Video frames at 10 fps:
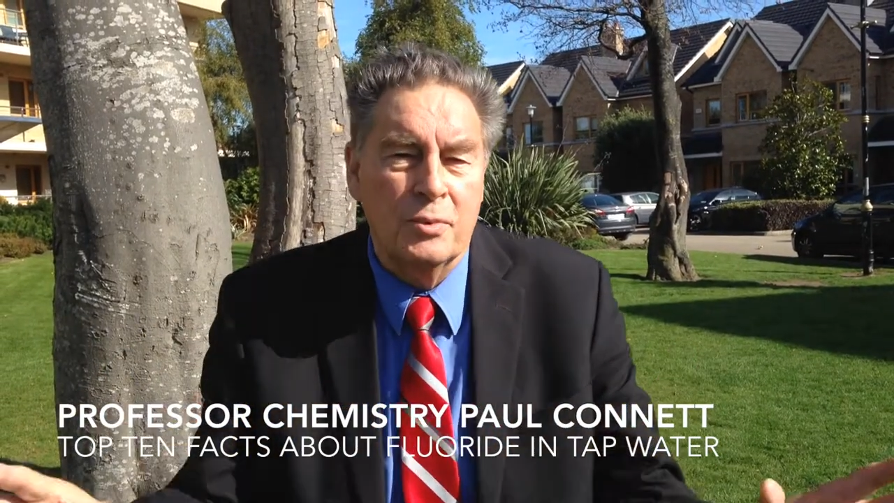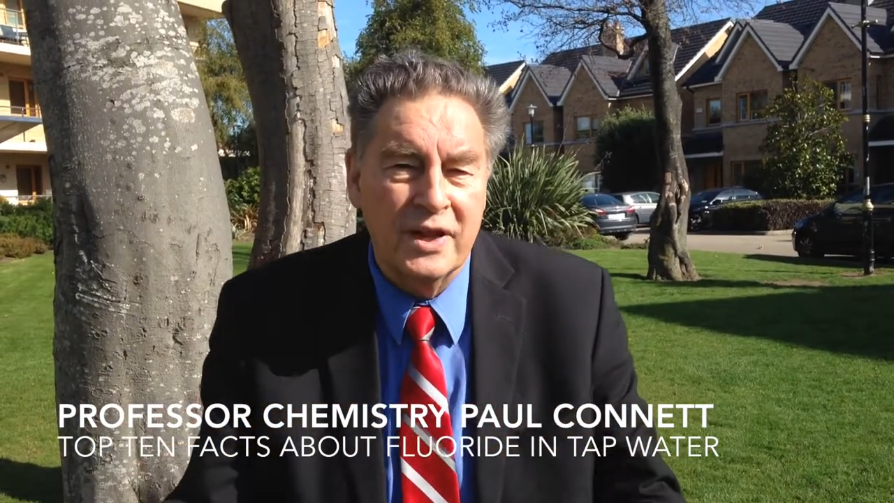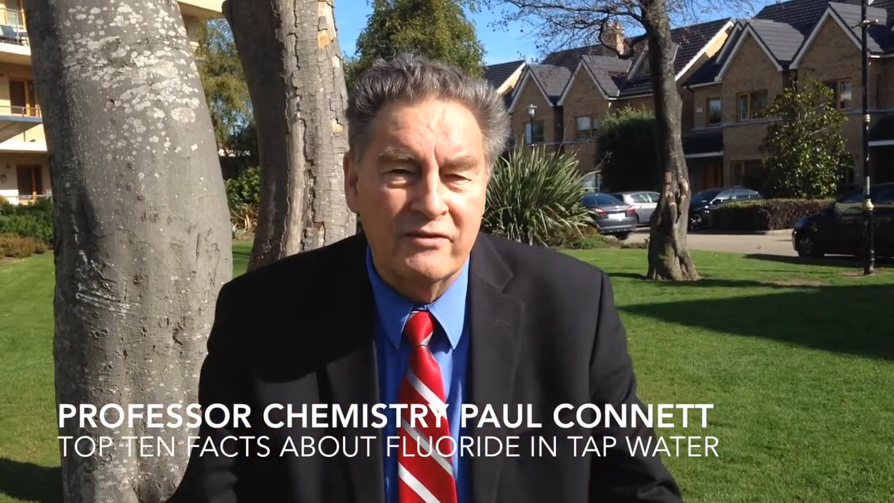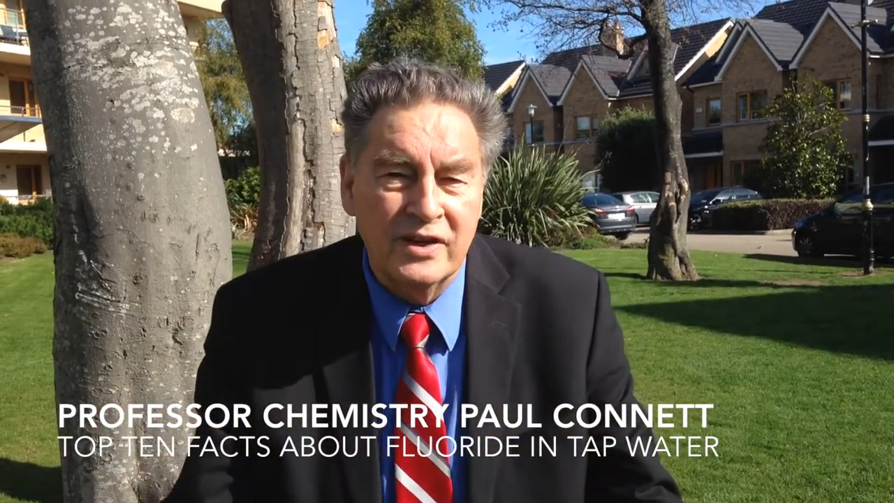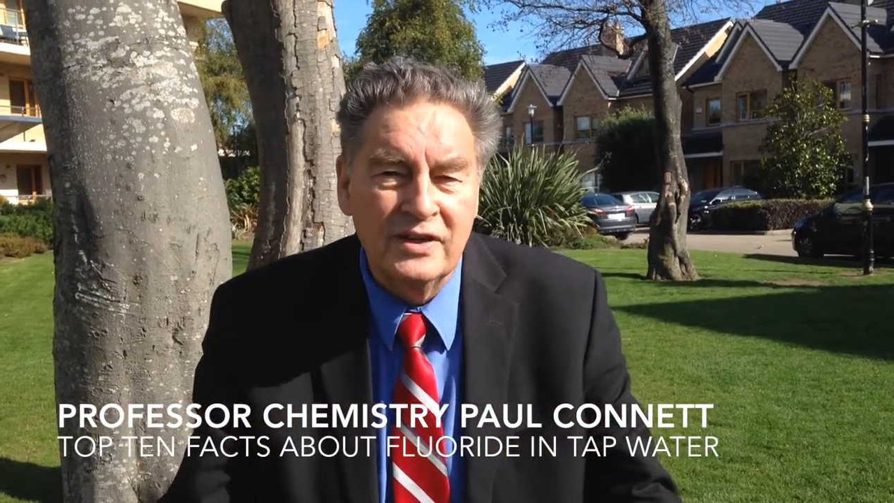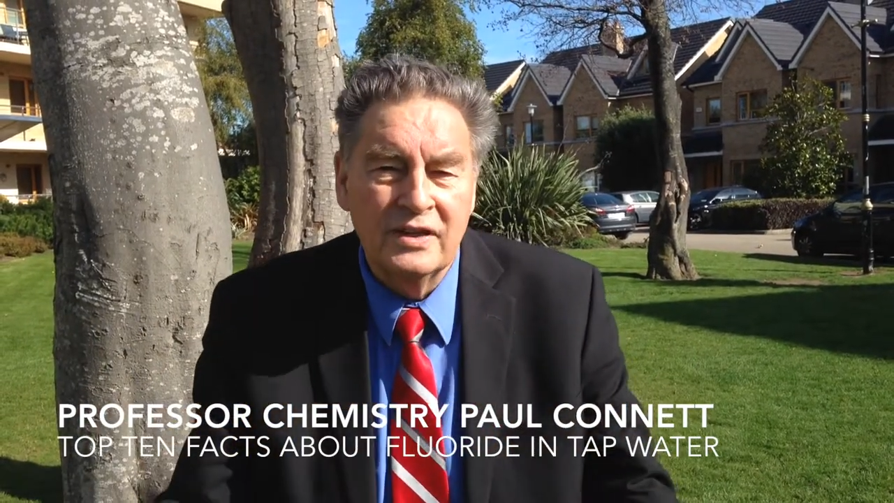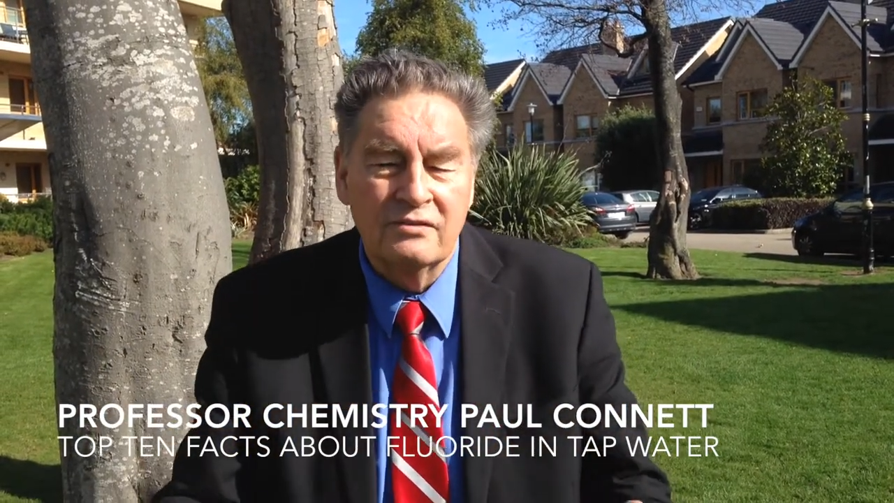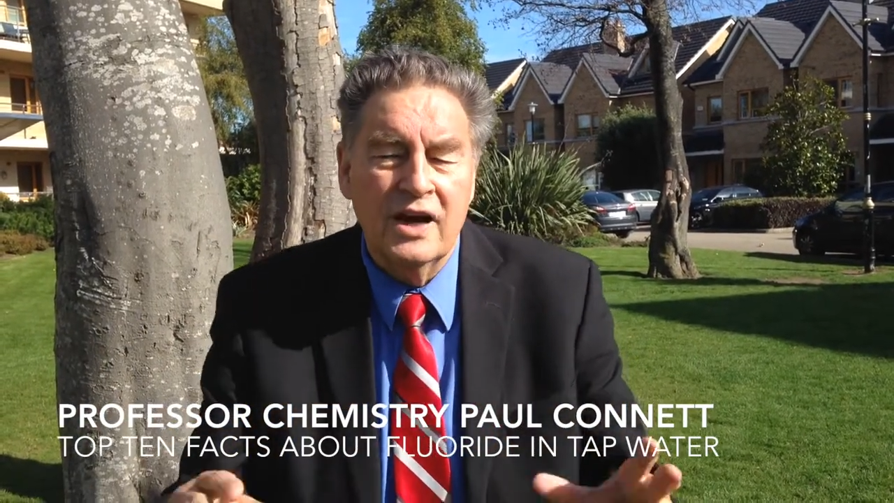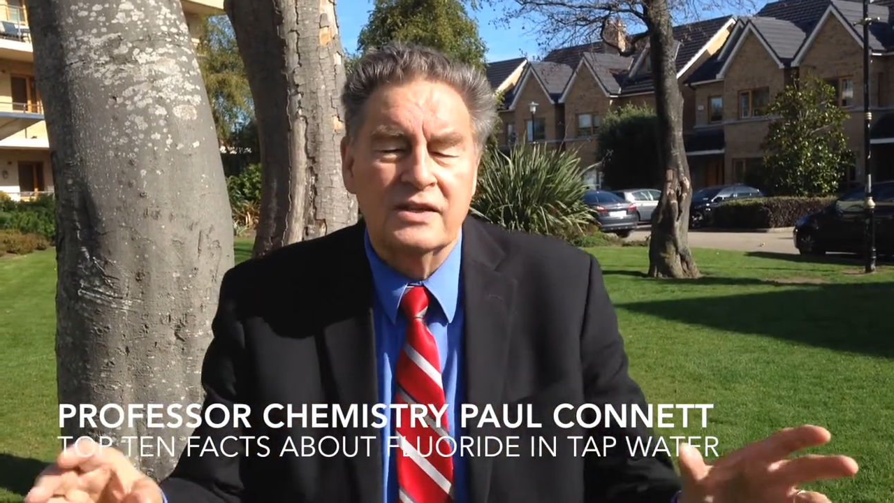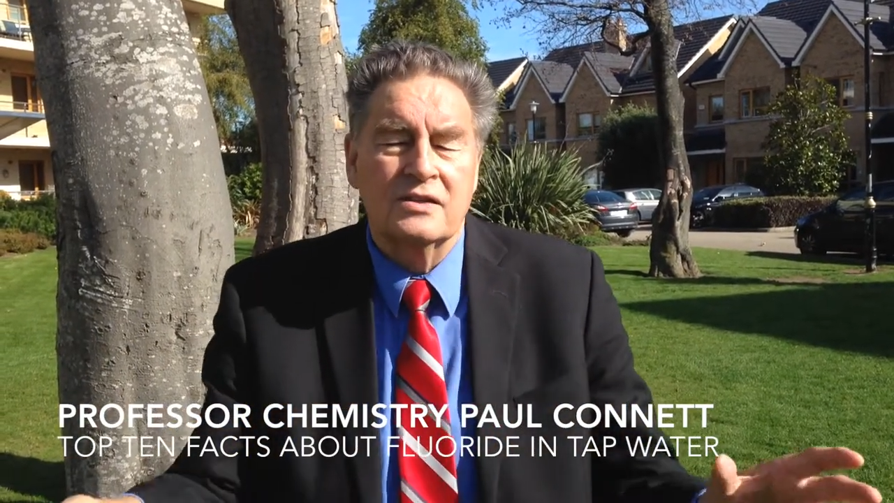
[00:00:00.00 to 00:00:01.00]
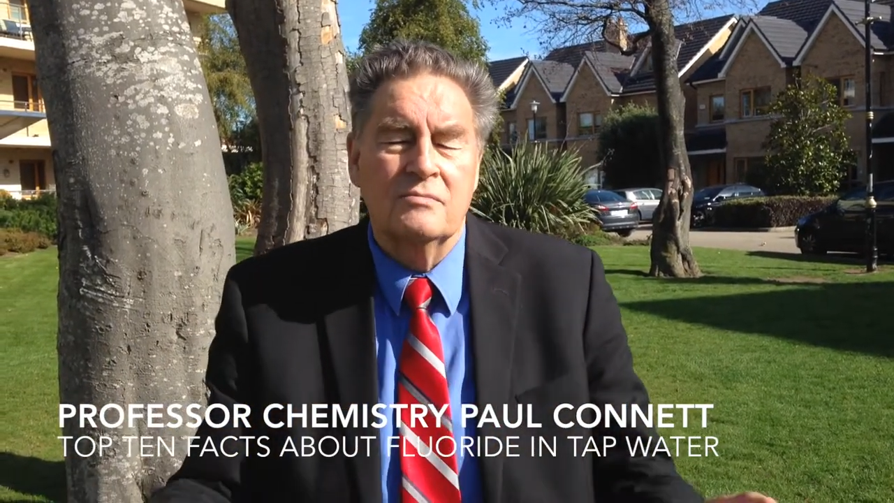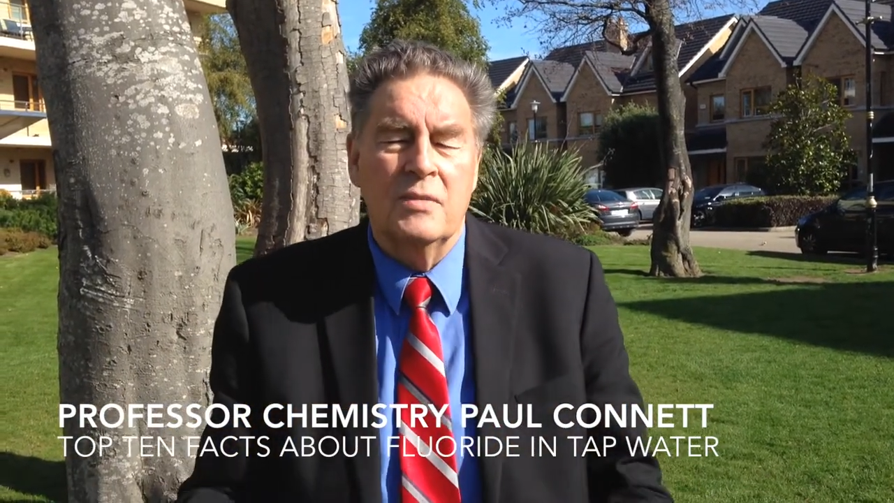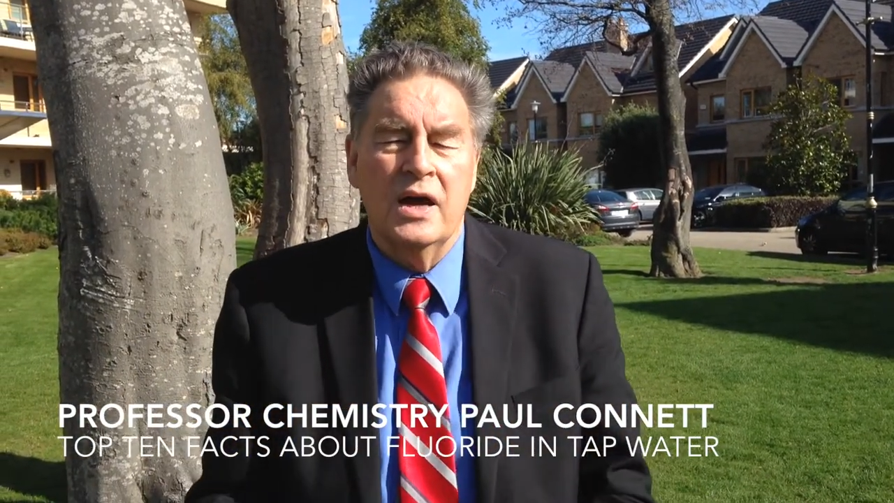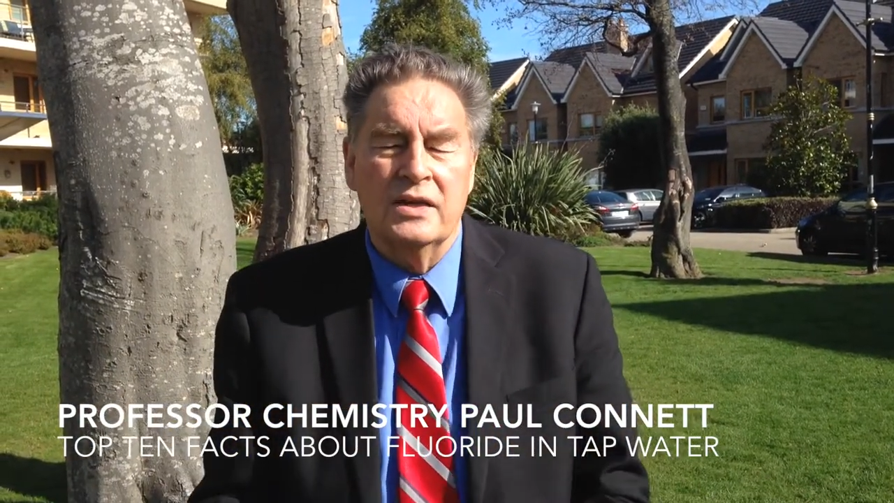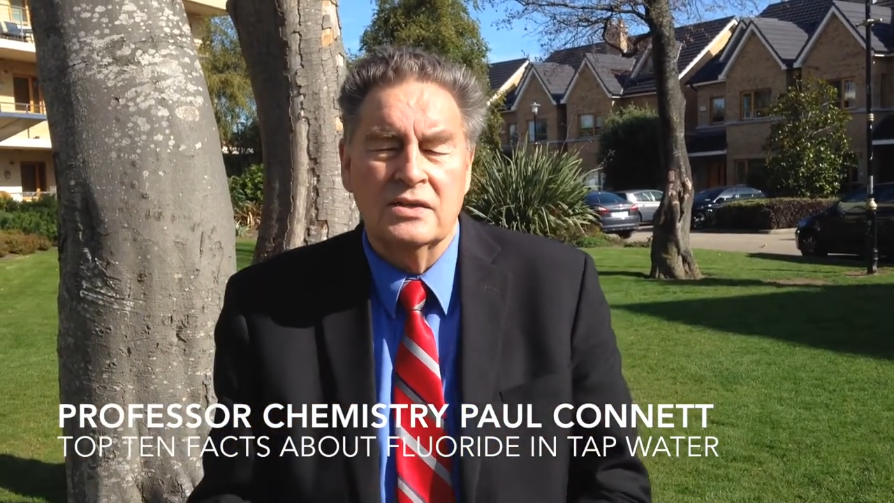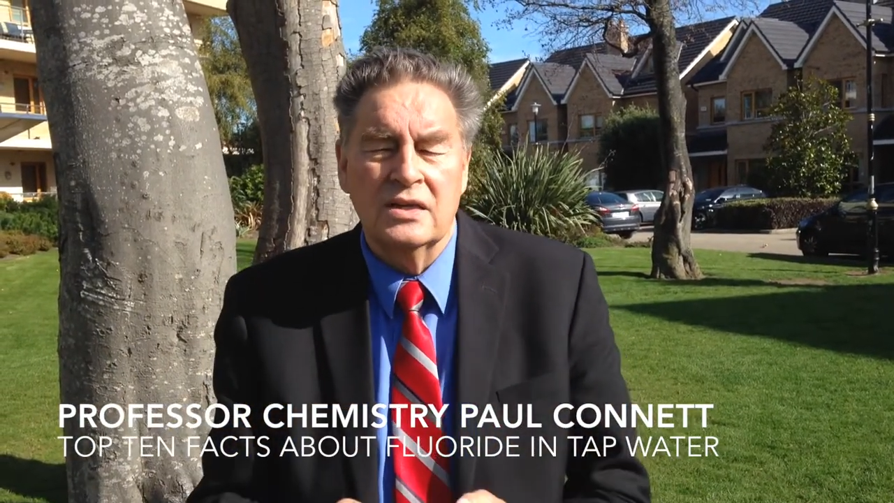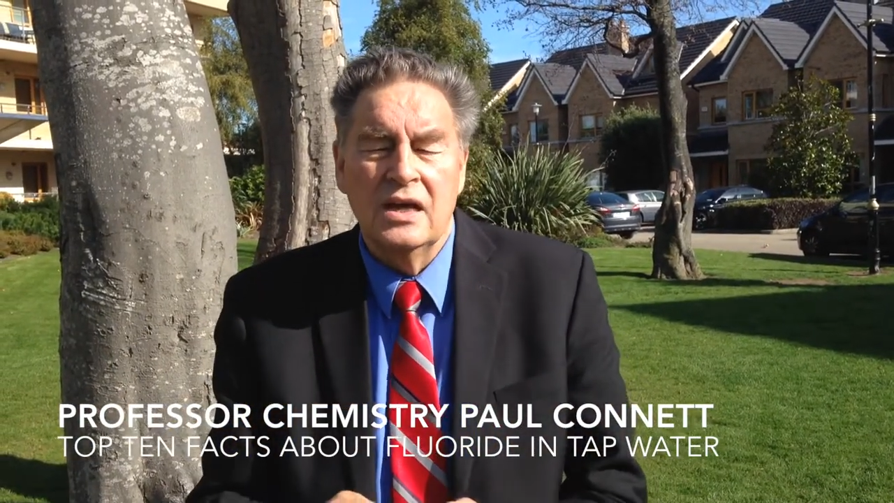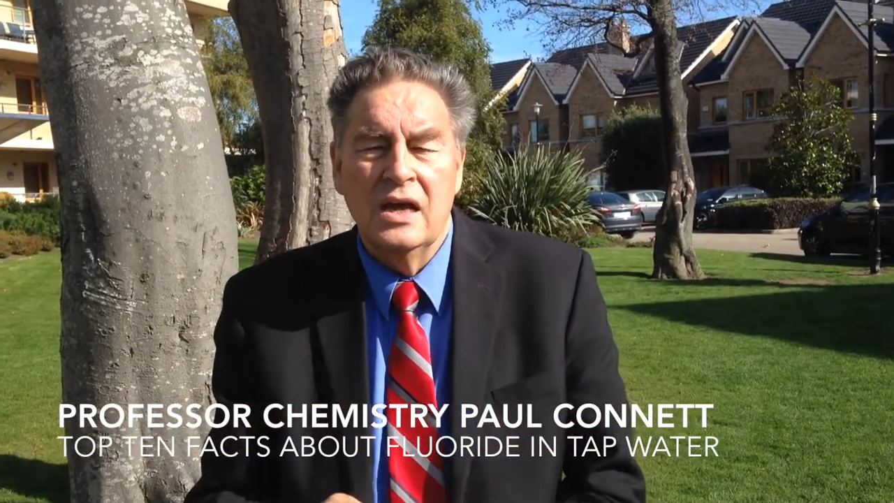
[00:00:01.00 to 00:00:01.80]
whatever, rats and mice.